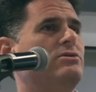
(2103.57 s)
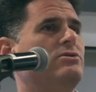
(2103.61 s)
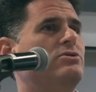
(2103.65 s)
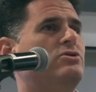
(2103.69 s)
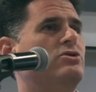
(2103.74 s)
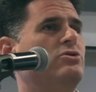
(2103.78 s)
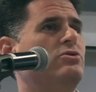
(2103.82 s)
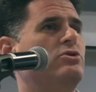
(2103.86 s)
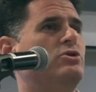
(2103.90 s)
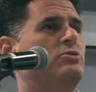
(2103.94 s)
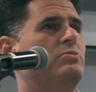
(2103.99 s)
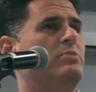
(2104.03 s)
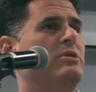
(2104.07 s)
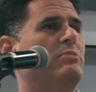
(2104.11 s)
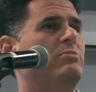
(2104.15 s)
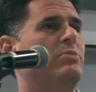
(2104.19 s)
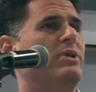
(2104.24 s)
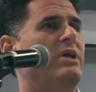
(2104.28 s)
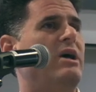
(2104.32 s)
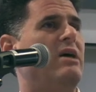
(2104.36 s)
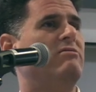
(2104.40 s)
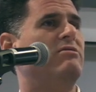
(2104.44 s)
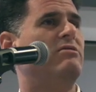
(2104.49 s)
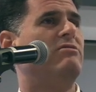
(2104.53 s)
that the Jewish
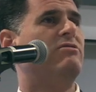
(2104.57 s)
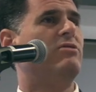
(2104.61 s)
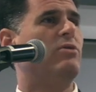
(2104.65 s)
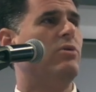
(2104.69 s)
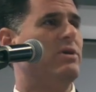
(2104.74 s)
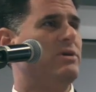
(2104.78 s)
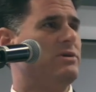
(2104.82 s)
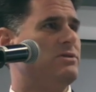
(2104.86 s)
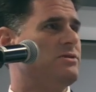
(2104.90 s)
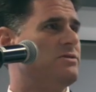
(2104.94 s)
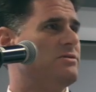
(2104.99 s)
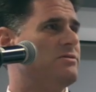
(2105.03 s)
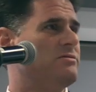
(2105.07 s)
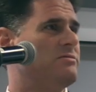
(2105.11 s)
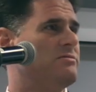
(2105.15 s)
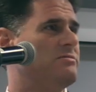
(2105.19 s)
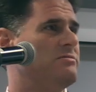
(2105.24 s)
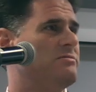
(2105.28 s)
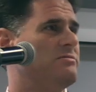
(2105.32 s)
people have a voice.